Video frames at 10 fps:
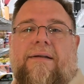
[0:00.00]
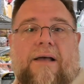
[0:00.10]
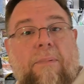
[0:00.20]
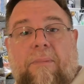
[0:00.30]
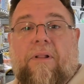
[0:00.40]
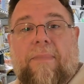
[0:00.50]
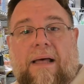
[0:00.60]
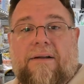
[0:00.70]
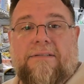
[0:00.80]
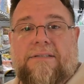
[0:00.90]
tell people
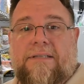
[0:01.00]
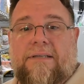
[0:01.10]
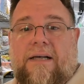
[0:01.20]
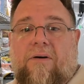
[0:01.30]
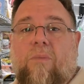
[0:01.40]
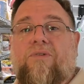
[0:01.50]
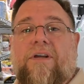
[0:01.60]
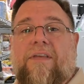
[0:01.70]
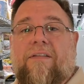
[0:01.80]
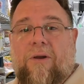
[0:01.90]
about us and uh, hopefully
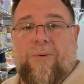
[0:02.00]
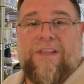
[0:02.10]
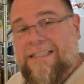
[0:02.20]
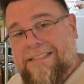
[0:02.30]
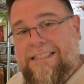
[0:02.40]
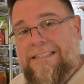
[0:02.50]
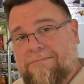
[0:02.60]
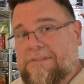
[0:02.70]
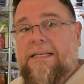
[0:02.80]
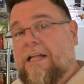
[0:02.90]
they like what they see
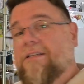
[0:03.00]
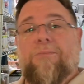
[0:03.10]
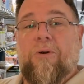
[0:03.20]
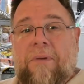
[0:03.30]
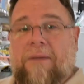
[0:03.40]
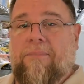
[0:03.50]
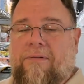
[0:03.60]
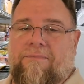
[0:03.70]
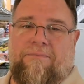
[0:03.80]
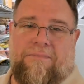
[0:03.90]
and they tell some more people
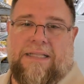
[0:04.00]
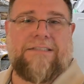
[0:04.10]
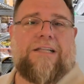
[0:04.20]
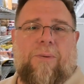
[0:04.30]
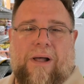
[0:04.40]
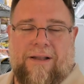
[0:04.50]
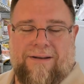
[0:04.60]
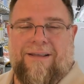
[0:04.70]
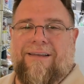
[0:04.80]
and so on.